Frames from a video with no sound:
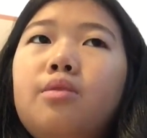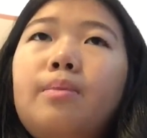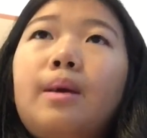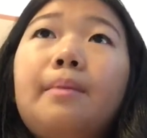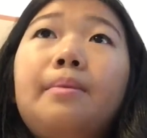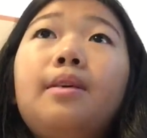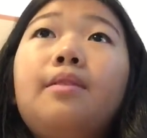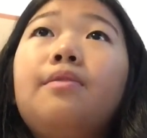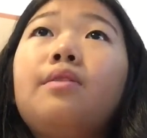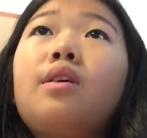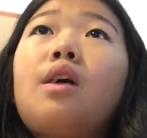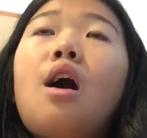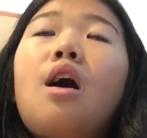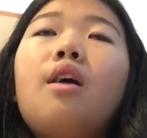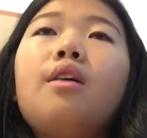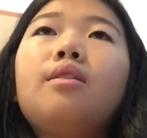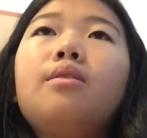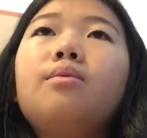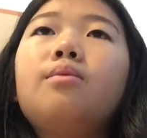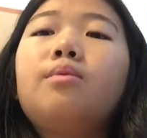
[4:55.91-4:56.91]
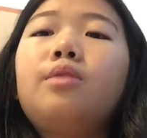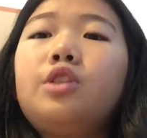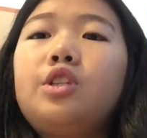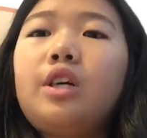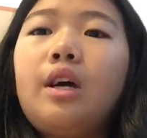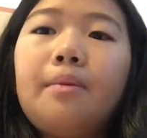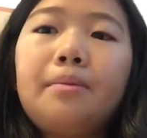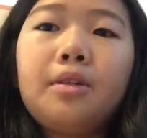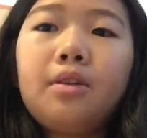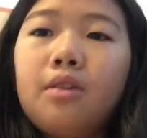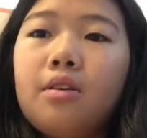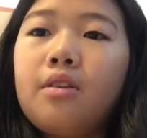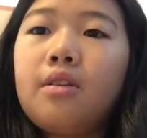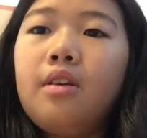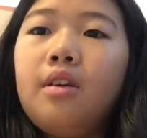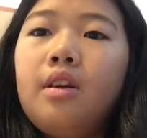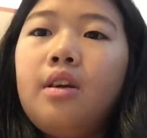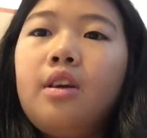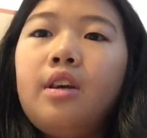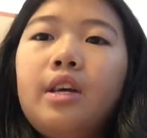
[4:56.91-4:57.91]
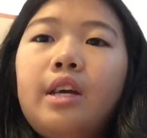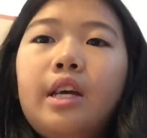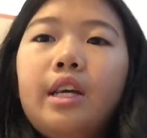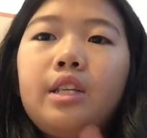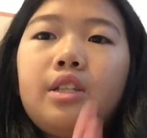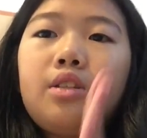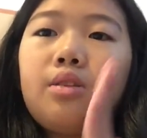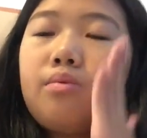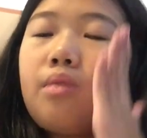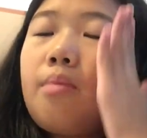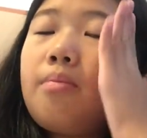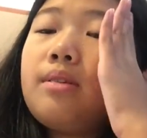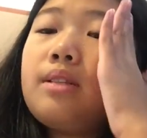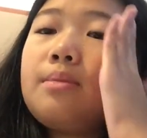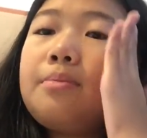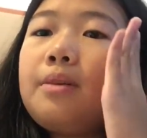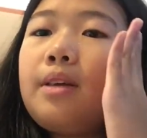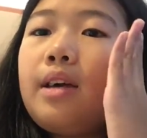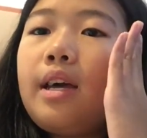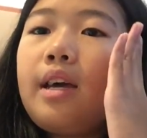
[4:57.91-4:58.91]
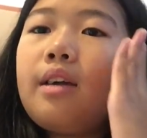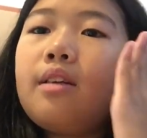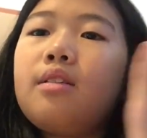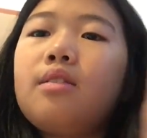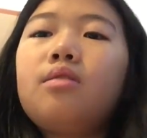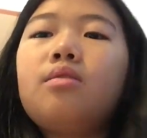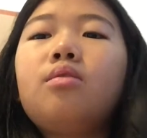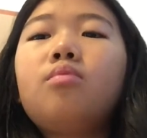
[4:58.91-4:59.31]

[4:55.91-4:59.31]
Maybe you forgot what chapter is the robot's plan.